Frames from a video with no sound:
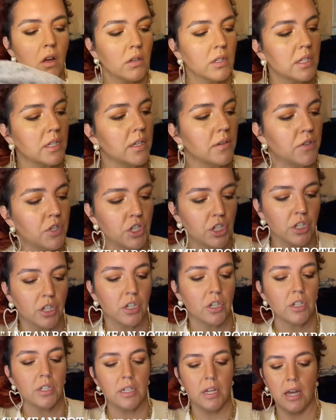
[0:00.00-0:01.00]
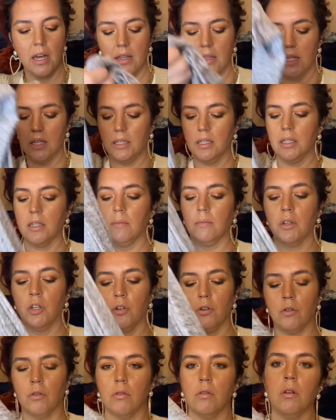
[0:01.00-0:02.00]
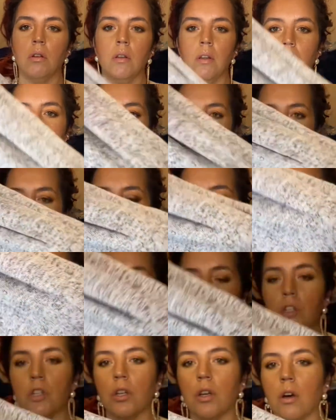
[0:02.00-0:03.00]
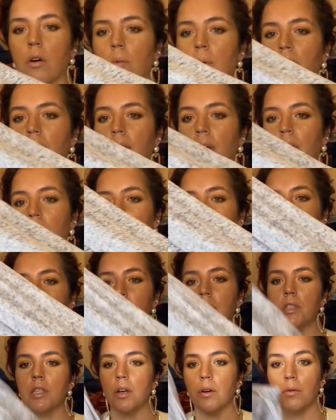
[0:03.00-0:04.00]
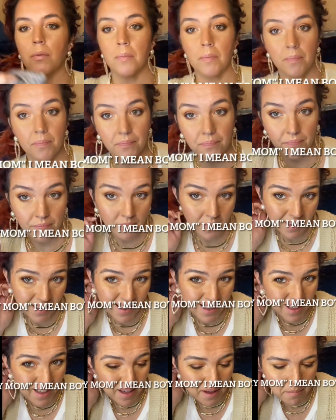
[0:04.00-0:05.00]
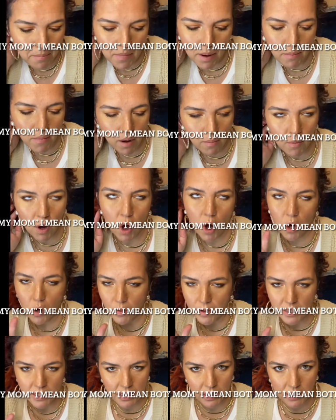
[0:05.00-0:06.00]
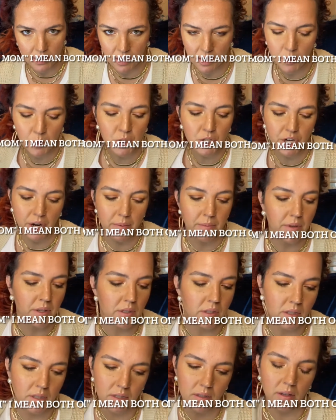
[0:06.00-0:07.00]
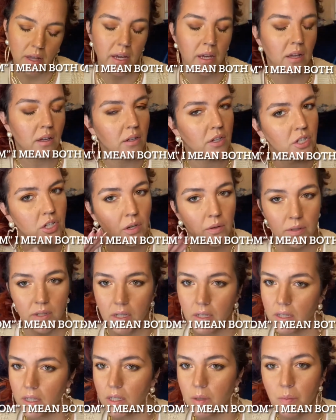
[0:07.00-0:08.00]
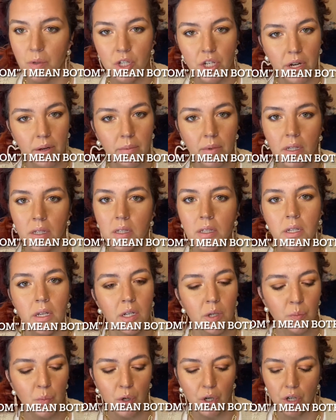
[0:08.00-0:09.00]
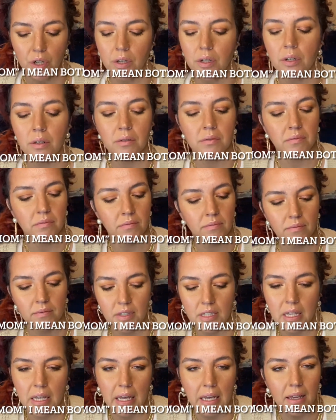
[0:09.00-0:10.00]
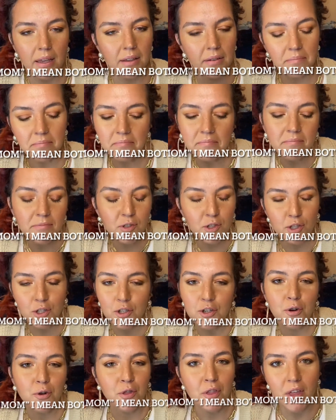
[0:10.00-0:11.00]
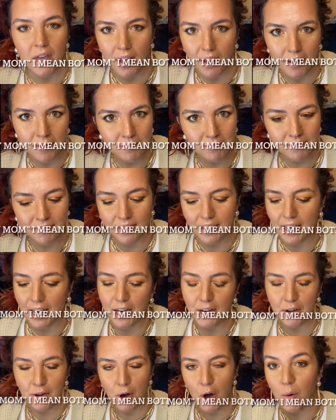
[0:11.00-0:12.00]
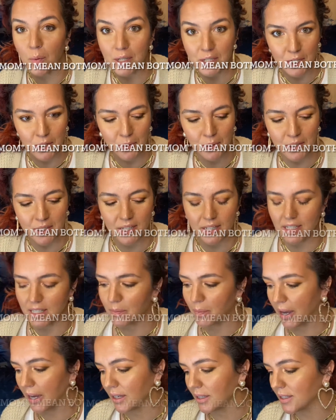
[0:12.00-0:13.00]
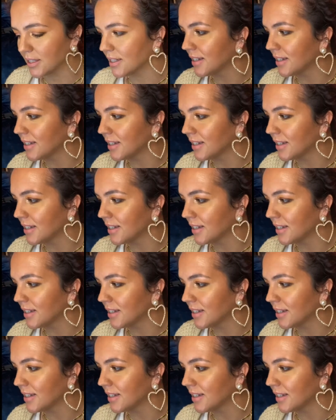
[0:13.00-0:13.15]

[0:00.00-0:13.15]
sleeve shirt and then some little leggings to go with it. So my mom always gets us pajamas. Like, she always gets us pajamas and a book. It's like, it's just her thing. I know, always know what to expect.